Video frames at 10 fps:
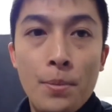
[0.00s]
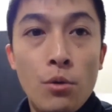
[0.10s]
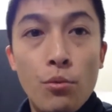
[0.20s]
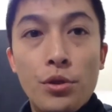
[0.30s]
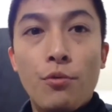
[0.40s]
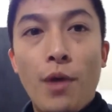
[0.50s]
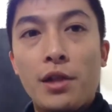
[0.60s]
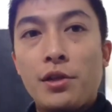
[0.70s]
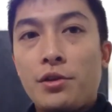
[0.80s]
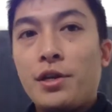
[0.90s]
with the
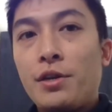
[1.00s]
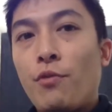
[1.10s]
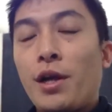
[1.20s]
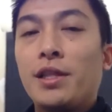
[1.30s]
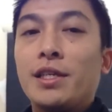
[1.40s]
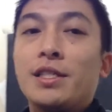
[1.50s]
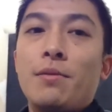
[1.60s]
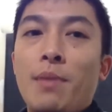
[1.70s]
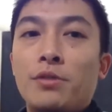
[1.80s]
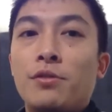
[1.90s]
regulator, it regulates the
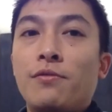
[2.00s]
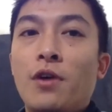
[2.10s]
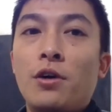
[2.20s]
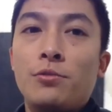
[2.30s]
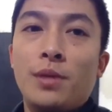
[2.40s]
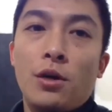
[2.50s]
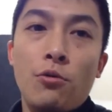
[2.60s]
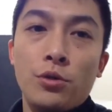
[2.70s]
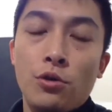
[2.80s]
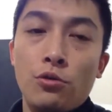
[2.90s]
amount of volume that
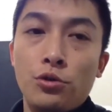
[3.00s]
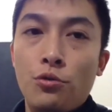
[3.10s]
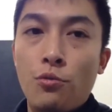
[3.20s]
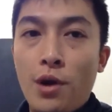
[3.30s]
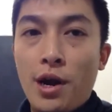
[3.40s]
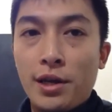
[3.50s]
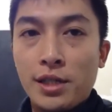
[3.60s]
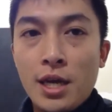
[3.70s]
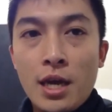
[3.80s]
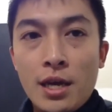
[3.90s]
always goes through,
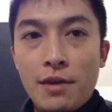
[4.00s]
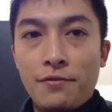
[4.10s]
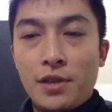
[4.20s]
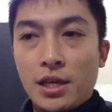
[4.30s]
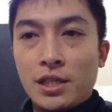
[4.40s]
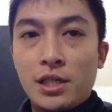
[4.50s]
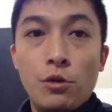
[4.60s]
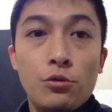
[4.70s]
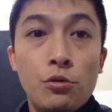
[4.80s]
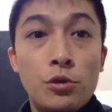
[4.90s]
whereas if the
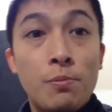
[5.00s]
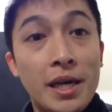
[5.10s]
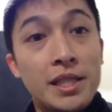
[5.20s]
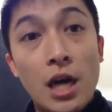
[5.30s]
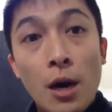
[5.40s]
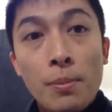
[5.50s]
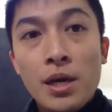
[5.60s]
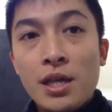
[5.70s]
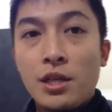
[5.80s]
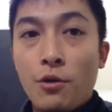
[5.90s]
CO2 spikes up,
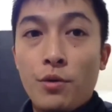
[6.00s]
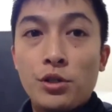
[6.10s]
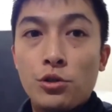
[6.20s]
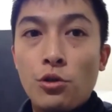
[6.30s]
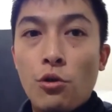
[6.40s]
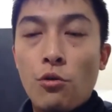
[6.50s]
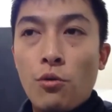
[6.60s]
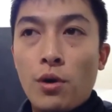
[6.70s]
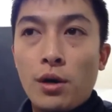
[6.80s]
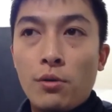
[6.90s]
there is
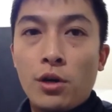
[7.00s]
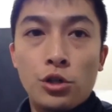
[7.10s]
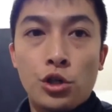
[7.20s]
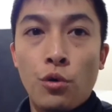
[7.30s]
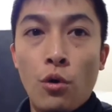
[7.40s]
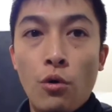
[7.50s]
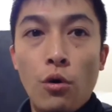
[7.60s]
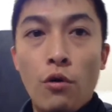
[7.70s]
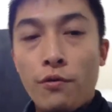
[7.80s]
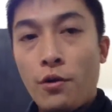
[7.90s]
no
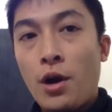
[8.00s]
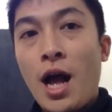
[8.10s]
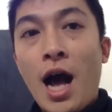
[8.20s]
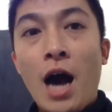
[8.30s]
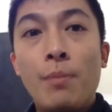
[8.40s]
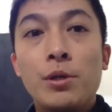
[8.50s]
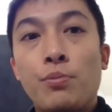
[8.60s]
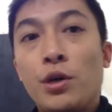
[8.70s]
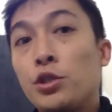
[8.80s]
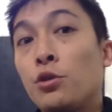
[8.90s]
control over how much
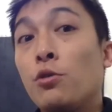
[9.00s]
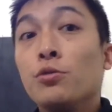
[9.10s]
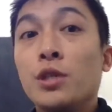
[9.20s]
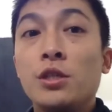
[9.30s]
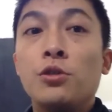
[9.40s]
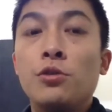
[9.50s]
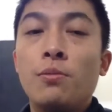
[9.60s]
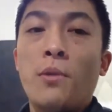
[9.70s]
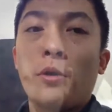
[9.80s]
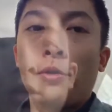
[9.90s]
pressure goes into the
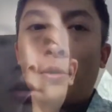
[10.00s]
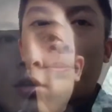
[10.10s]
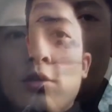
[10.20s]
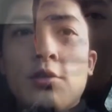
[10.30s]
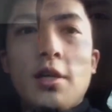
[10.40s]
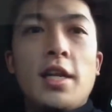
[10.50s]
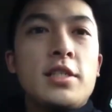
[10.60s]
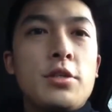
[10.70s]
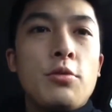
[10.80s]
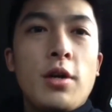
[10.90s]
marker. So the
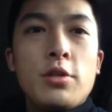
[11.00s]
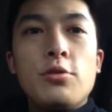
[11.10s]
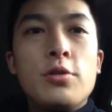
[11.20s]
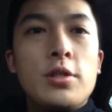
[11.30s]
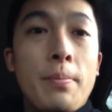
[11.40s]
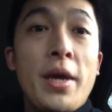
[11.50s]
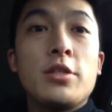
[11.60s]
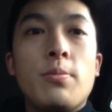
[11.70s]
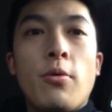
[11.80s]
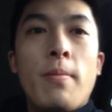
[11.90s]
next thing you want to do is a
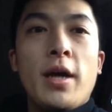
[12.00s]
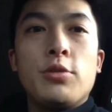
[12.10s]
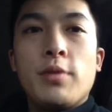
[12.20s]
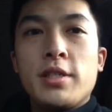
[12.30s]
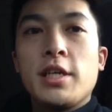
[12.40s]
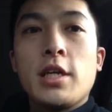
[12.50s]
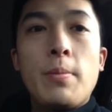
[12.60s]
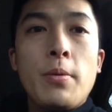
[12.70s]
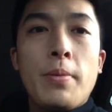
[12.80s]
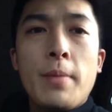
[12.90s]
paint to bore match. You want to take a
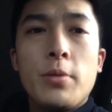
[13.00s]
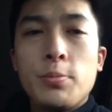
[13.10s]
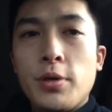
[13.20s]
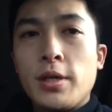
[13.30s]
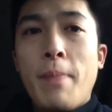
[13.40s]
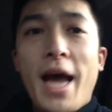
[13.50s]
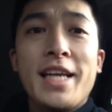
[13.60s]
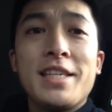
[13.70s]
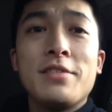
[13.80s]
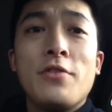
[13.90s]
couple of paintballs, put it
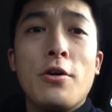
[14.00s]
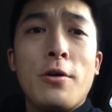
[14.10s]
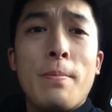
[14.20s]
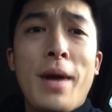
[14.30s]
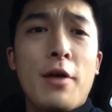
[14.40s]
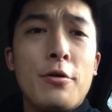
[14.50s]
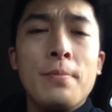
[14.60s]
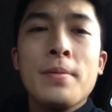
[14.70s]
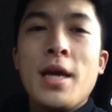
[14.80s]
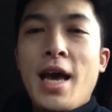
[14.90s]
back into your
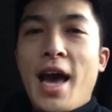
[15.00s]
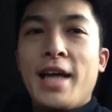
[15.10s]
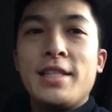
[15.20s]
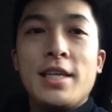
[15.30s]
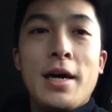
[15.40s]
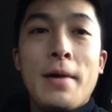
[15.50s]
barrel, and